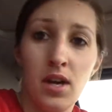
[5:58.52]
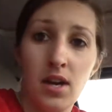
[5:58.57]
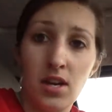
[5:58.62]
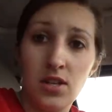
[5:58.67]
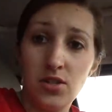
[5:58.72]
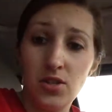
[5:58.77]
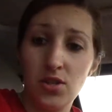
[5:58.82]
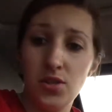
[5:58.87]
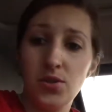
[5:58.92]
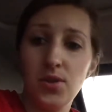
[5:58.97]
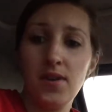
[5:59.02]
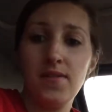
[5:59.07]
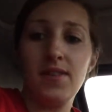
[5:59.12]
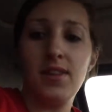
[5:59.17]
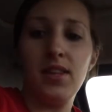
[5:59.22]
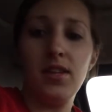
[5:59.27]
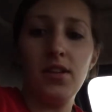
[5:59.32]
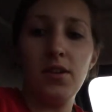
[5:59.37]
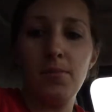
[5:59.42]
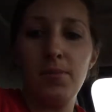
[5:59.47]
So I do have a
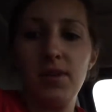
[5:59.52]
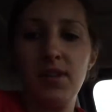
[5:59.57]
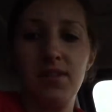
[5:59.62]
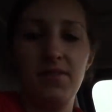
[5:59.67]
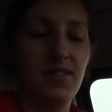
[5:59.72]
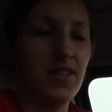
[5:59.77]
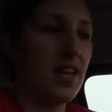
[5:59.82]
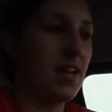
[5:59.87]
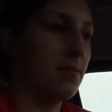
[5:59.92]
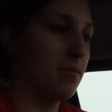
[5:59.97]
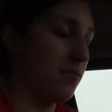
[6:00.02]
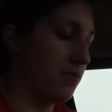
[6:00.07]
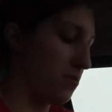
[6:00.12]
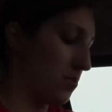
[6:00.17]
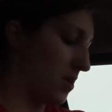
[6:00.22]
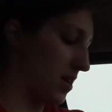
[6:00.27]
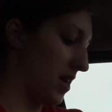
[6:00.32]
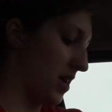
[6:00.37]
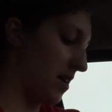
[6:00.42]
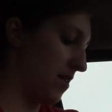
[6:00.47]
little bit of time before
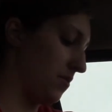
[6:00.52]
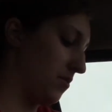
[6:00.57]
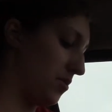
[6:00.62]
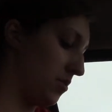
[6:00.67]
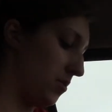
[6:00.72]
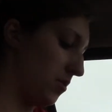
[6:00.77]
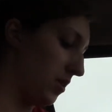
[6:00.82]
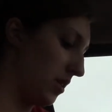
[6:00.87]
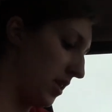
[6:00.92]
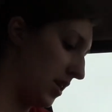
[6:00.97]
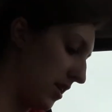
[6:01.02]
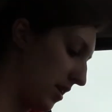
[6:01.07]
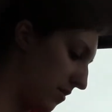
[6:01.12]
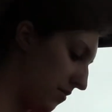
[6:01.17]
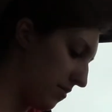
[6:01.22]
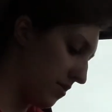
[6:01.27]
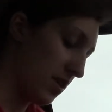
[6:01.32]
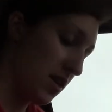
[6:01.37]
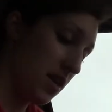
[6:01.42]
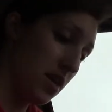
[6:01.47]
I have to leave,
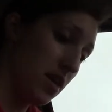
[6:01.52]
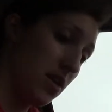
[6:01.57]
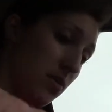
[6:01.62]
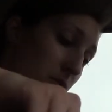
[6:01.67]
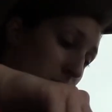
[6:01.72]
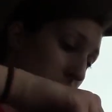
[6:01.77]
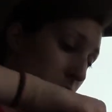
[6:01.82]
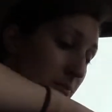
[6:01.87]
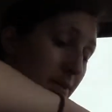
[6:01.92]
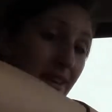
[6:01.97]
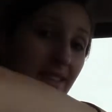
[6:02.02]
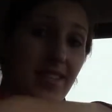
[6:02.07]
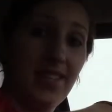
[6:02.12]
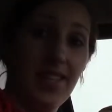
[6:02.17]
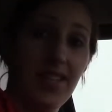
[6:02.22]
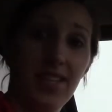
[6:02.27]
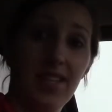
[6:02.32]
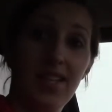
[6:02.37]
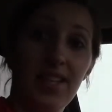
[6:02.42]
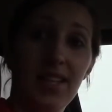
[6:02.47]
which makes
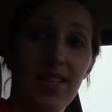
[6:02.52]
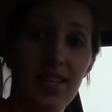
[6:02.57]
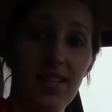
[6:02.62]
eating